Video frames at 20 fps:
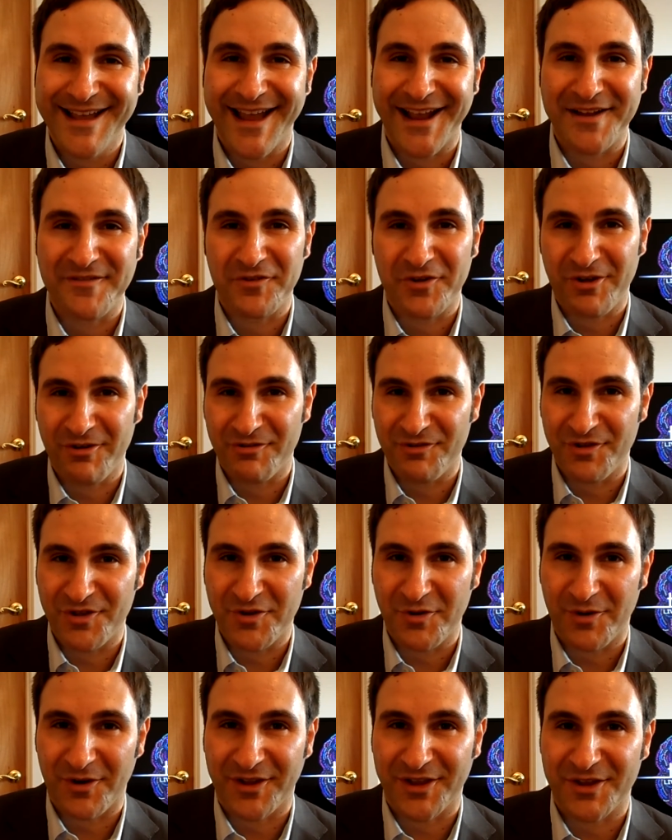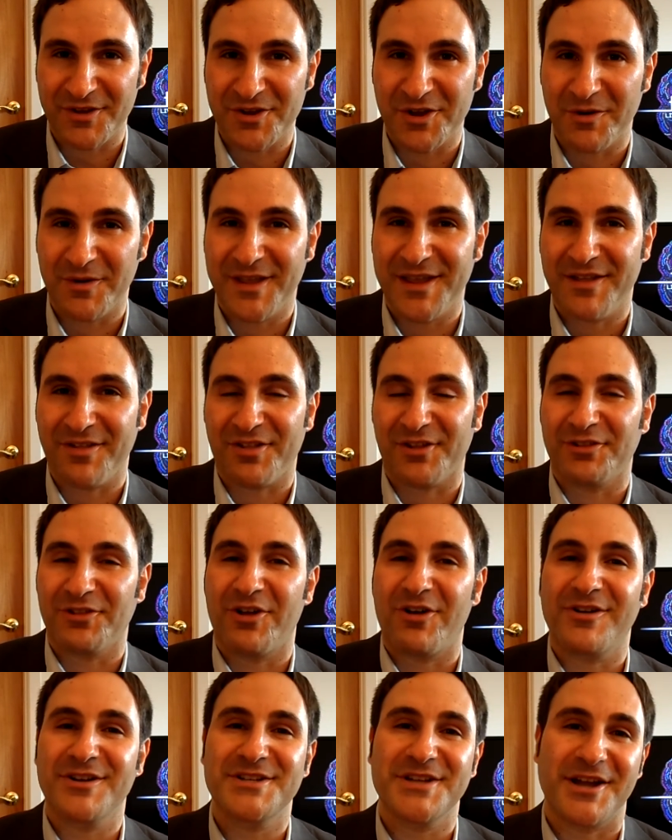And if you're here in New York, you know he is the
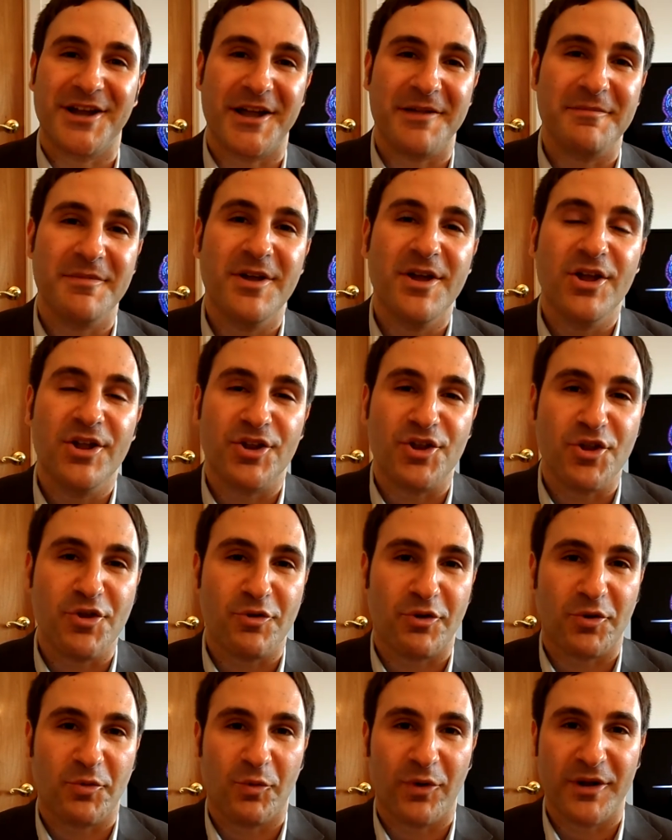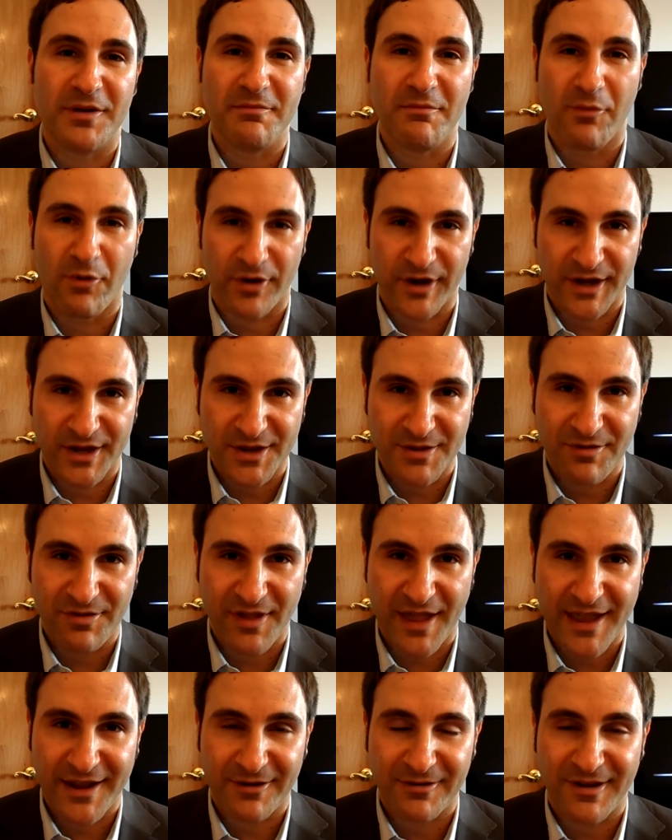longtime New York One morning
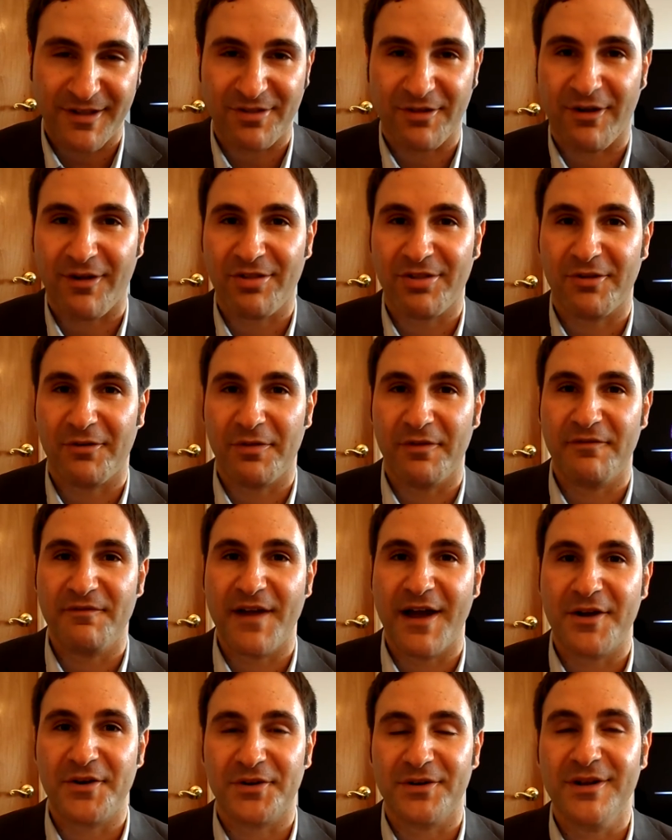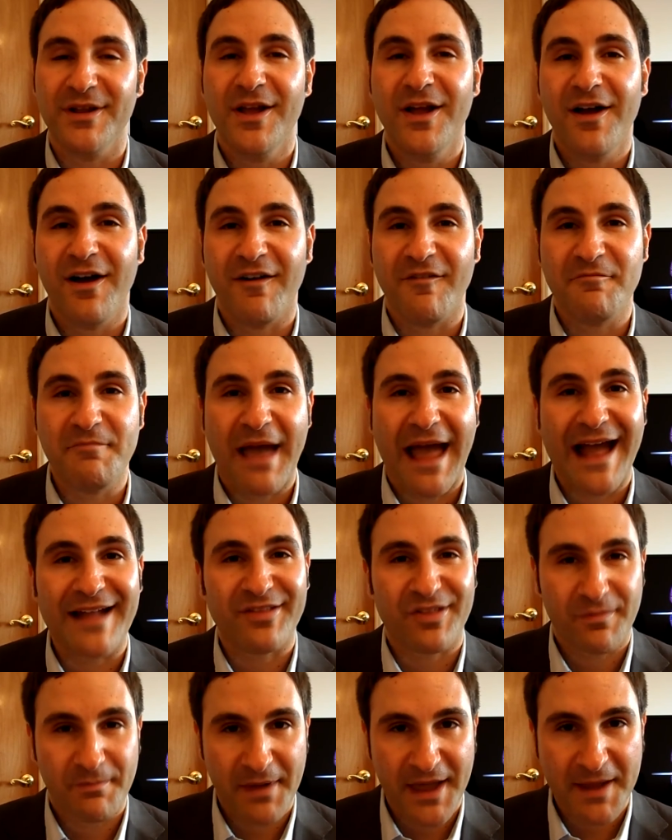news anchor. He's also the founder of
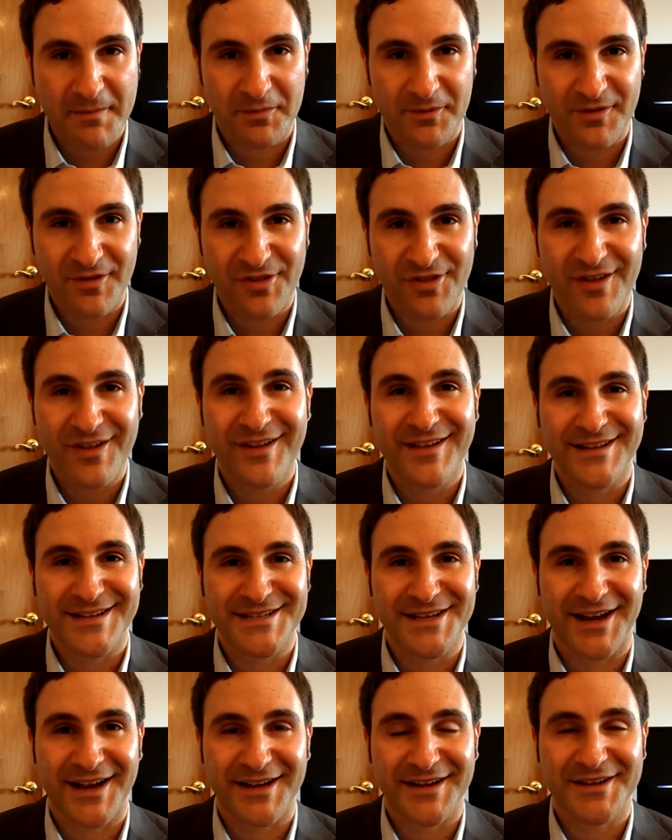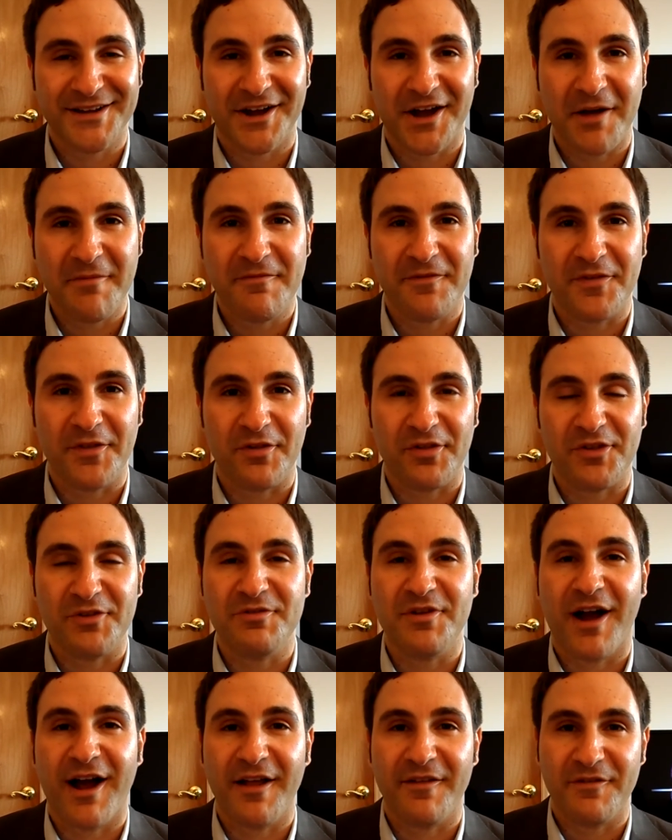patspapers.com. For those of
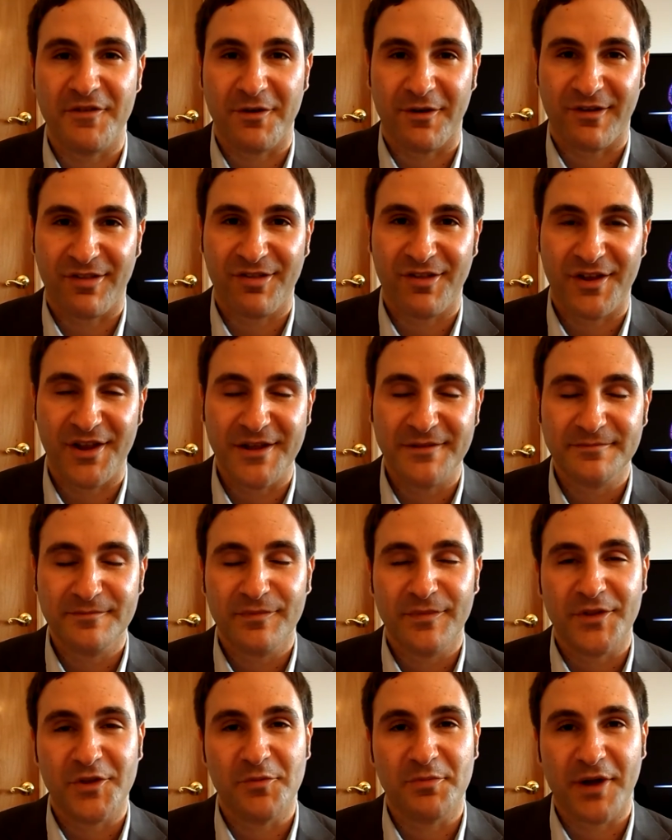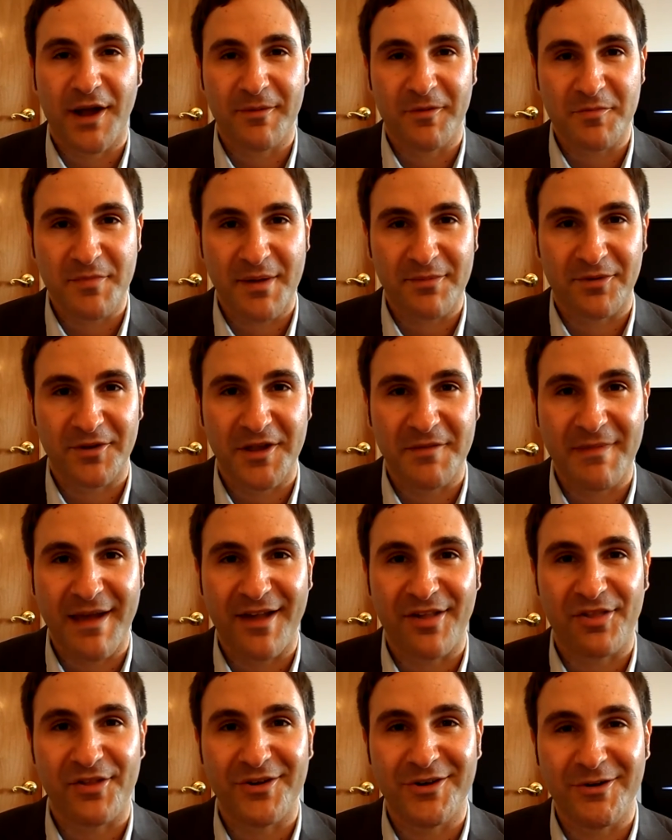you not in New York City, you'll probably remember him
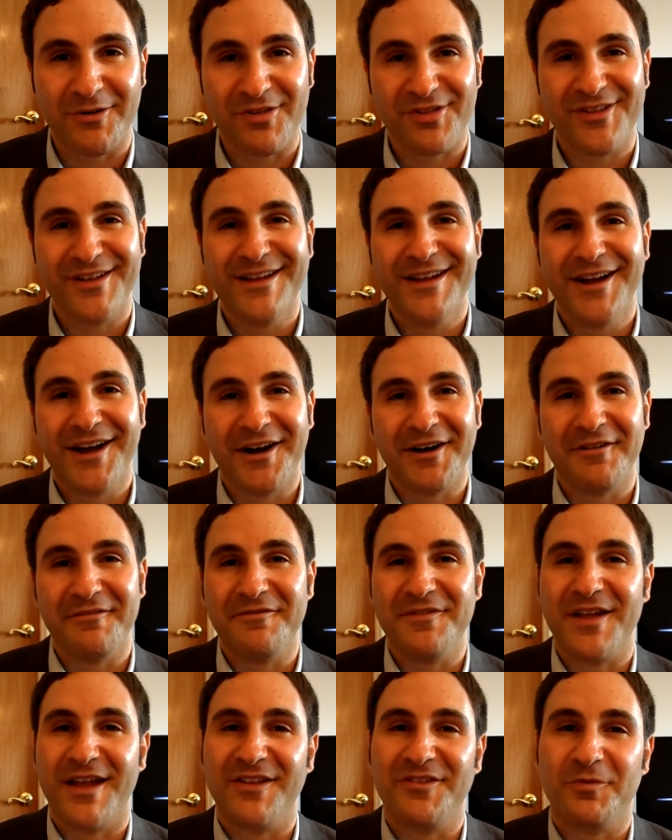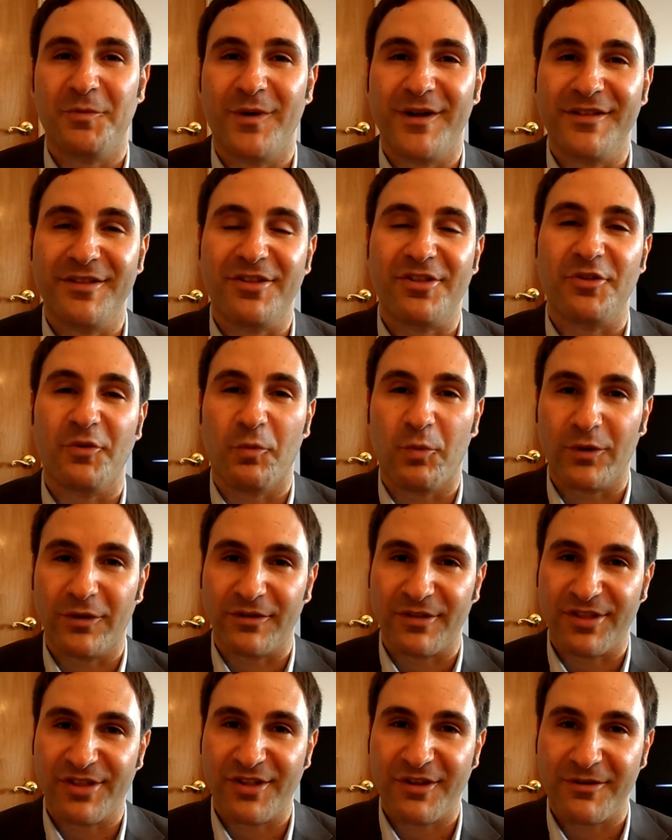as the host of VH1's The
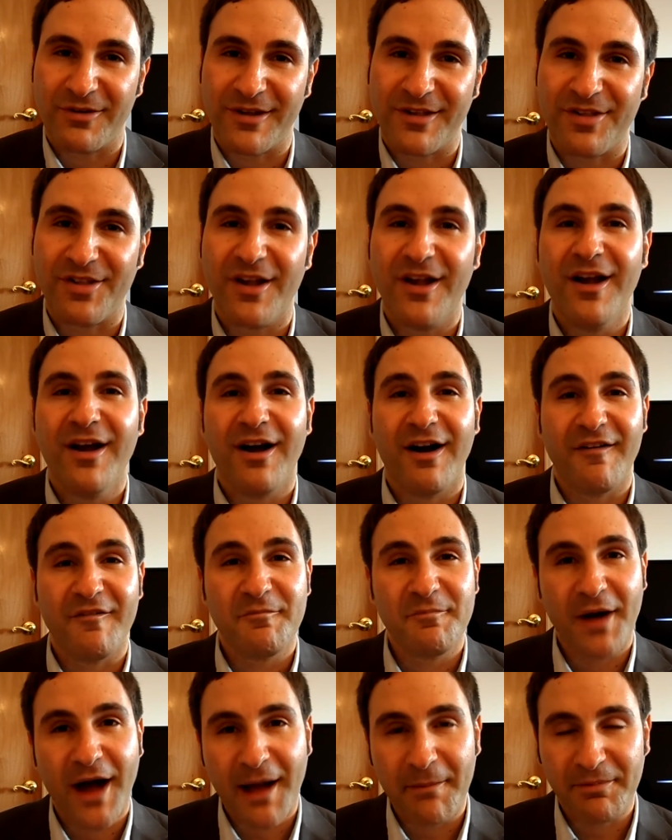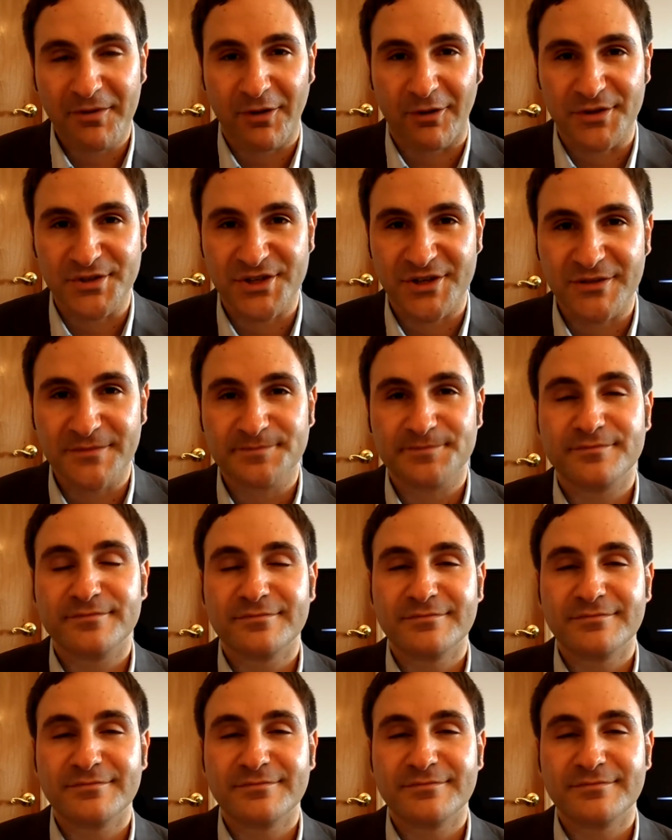World Series of Pop Culture.